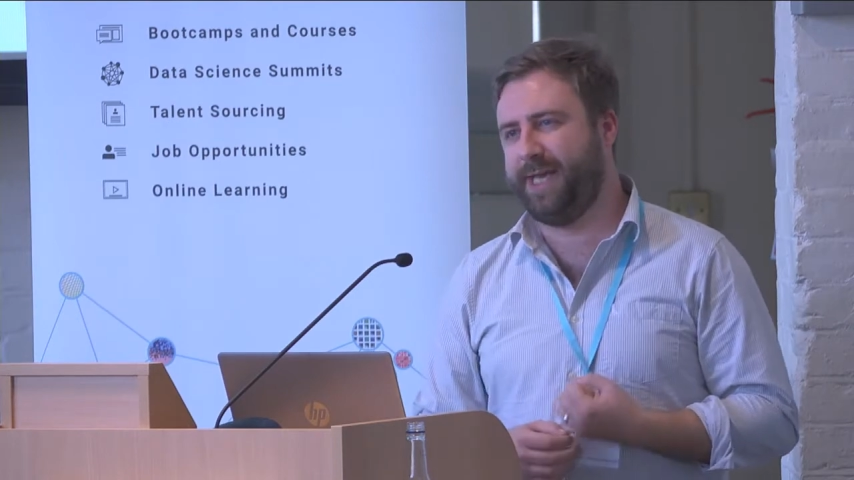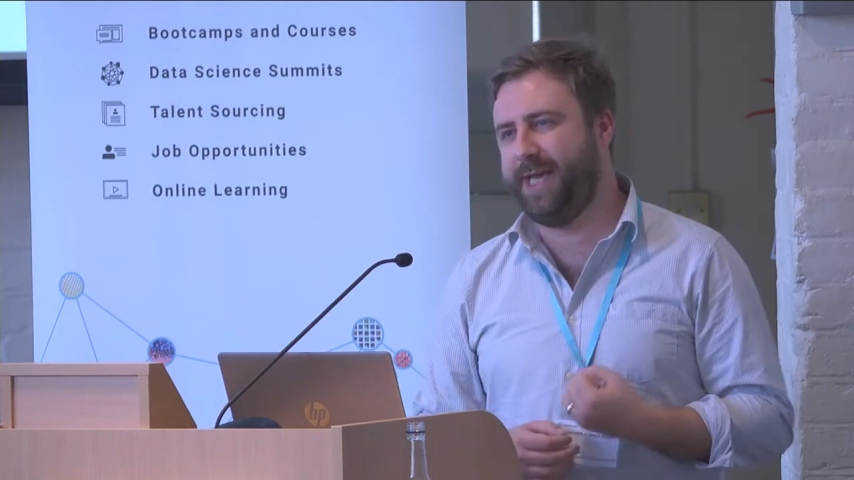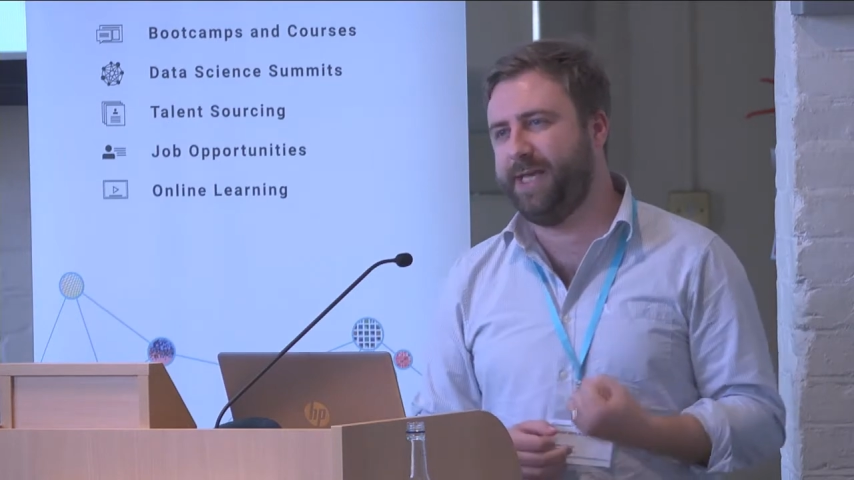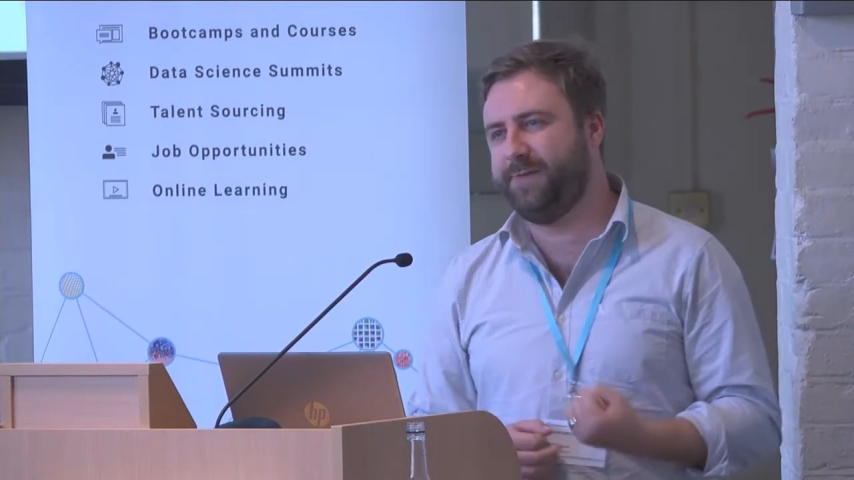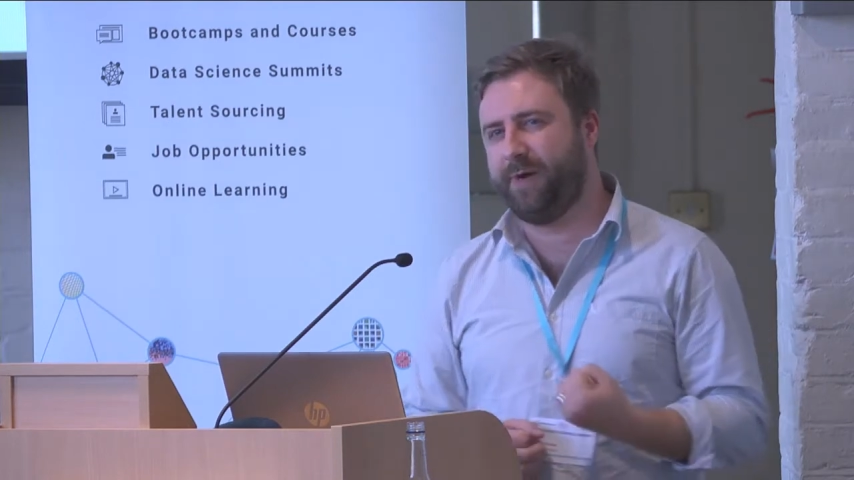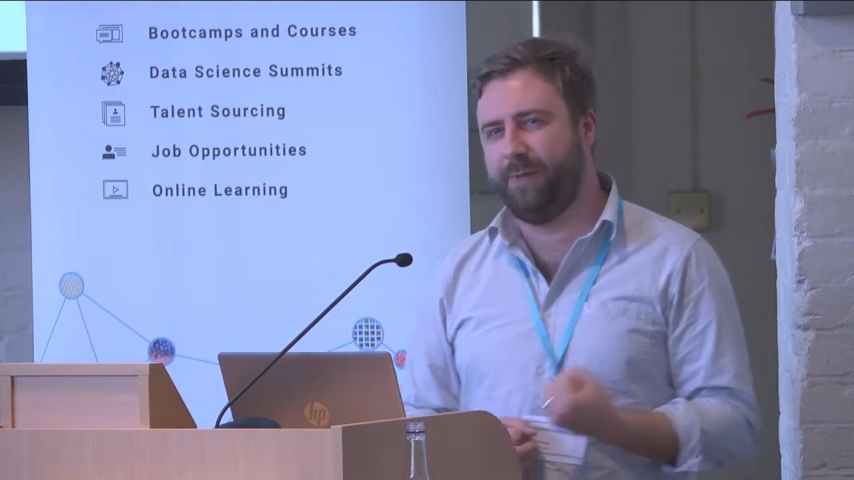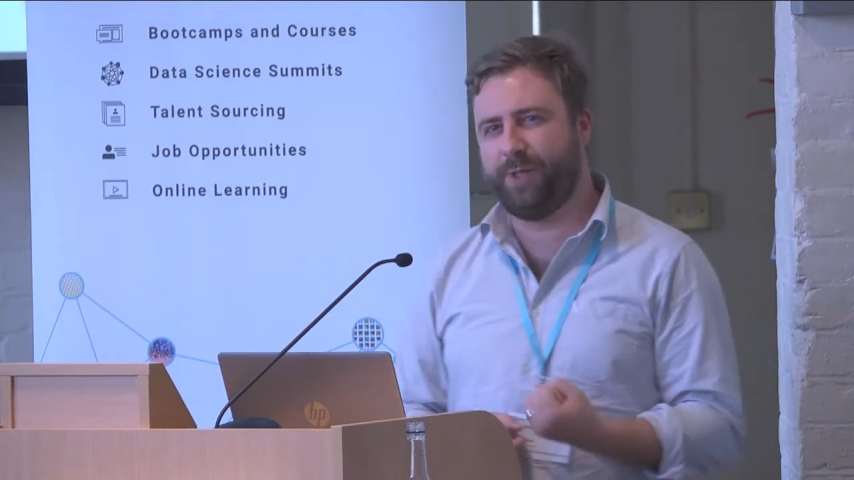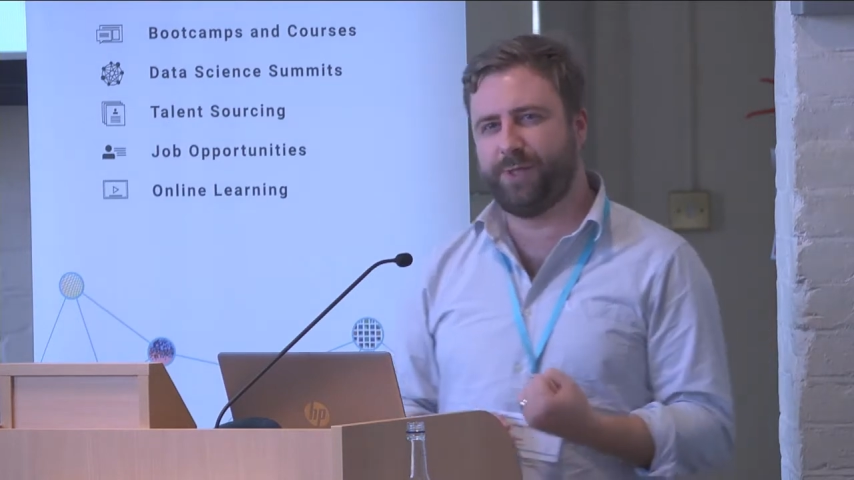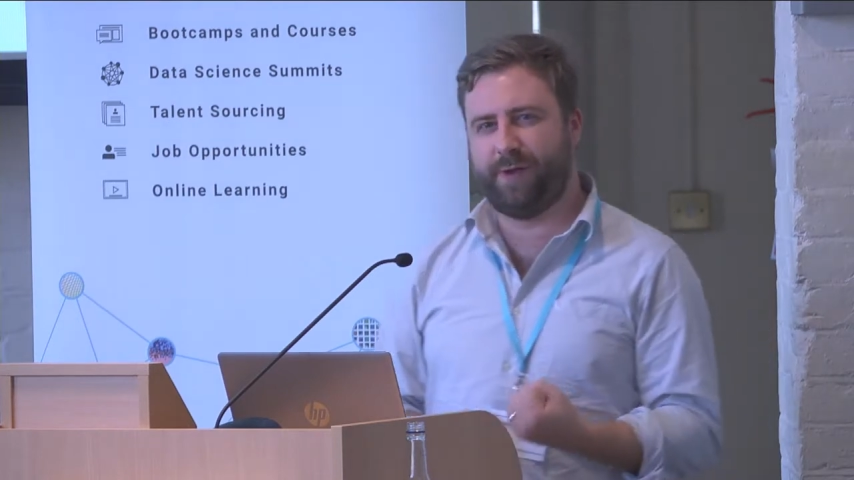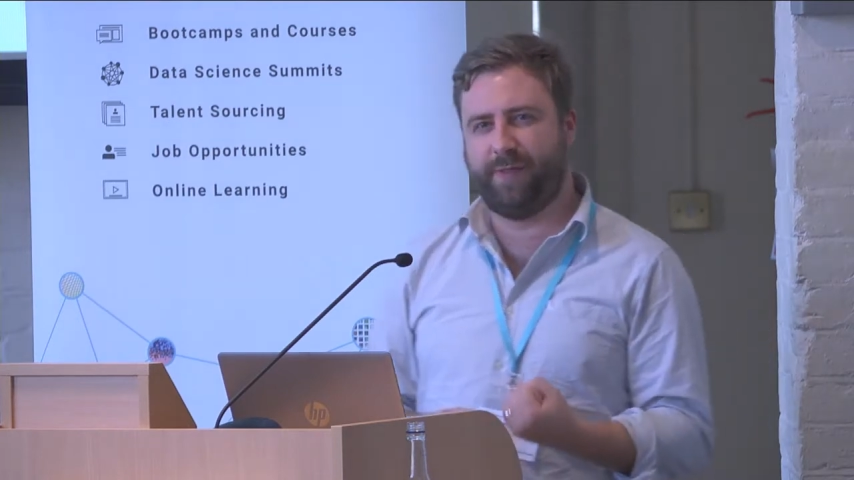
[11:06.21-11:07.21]
so he's very
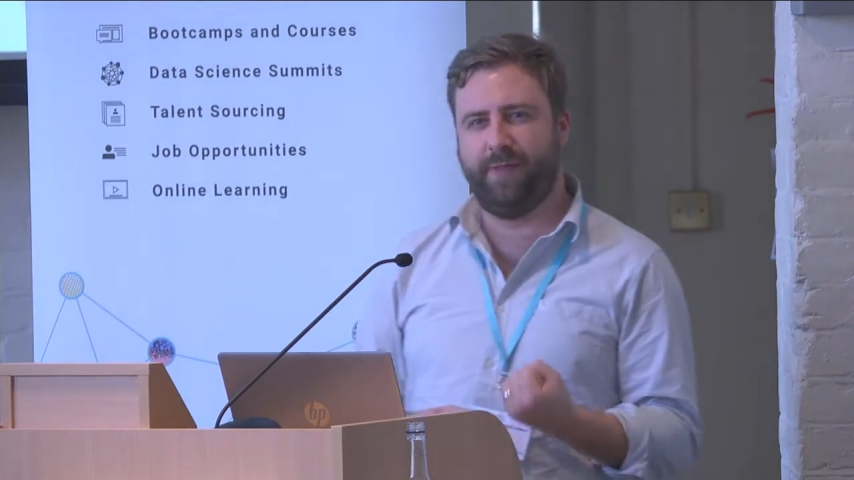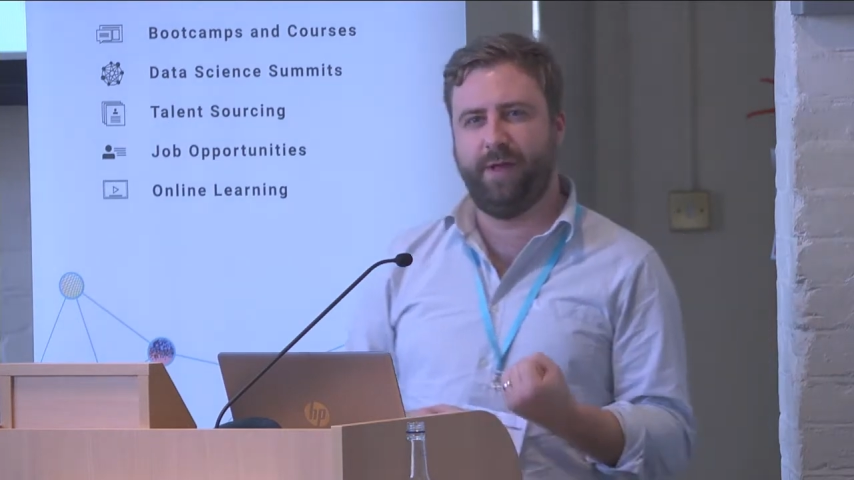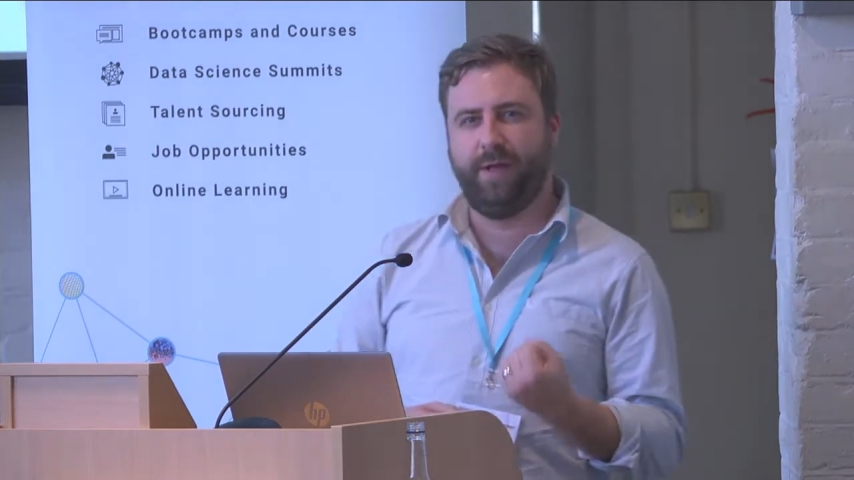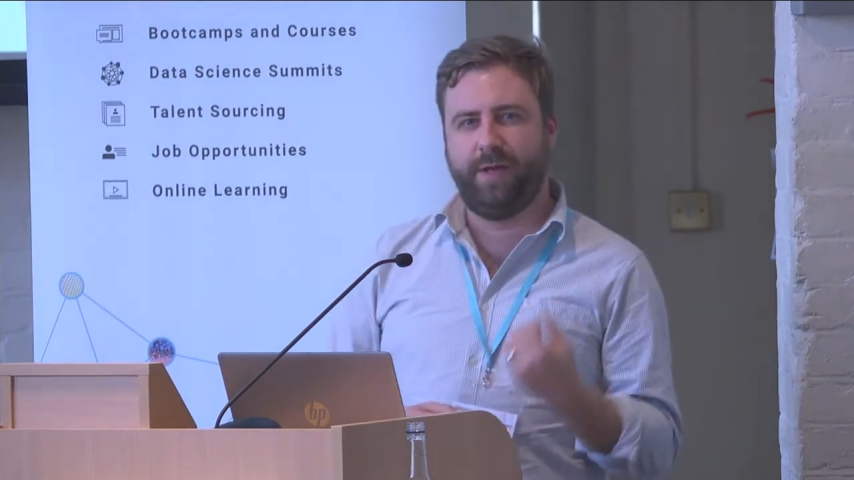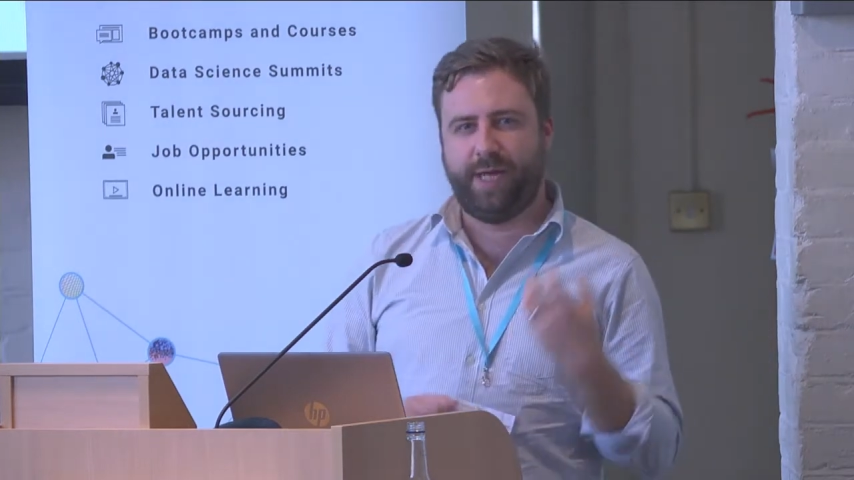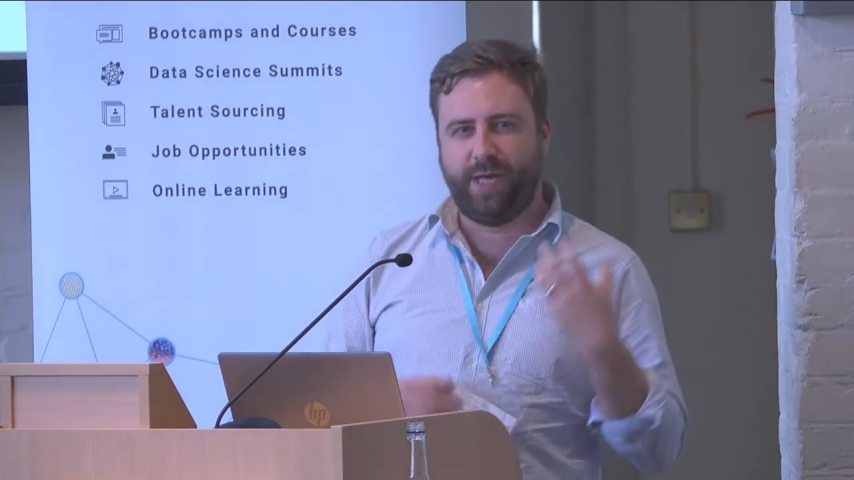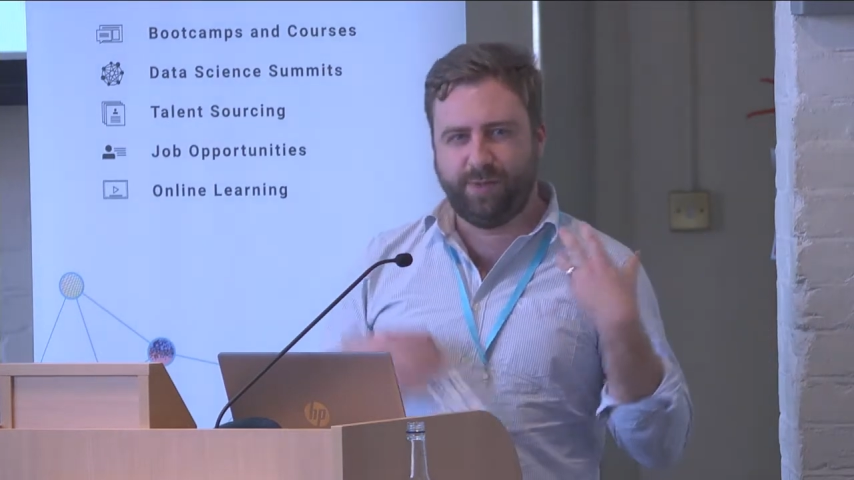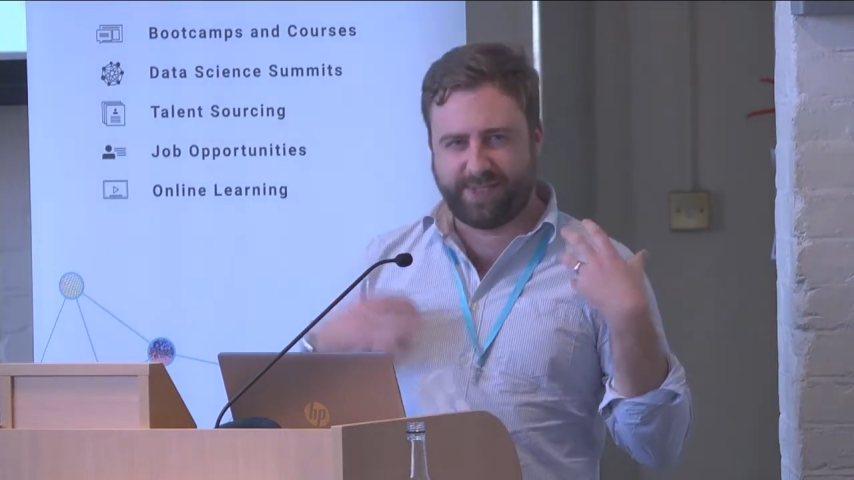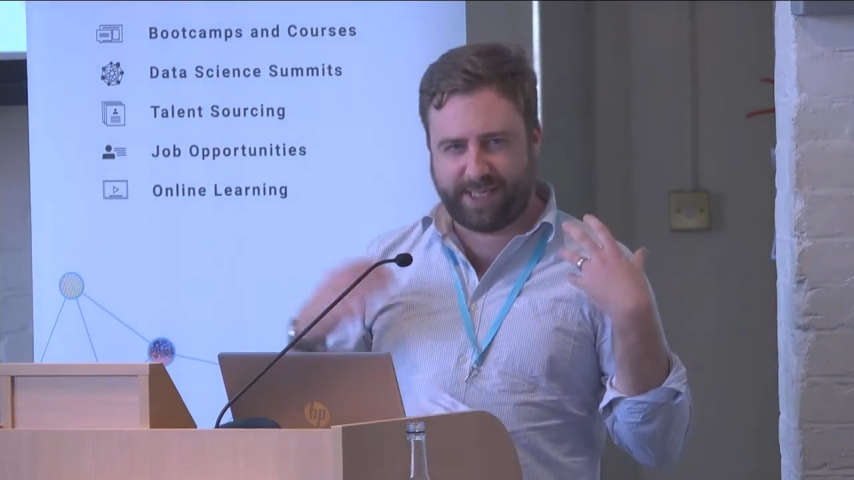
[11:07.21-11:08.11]
much around, he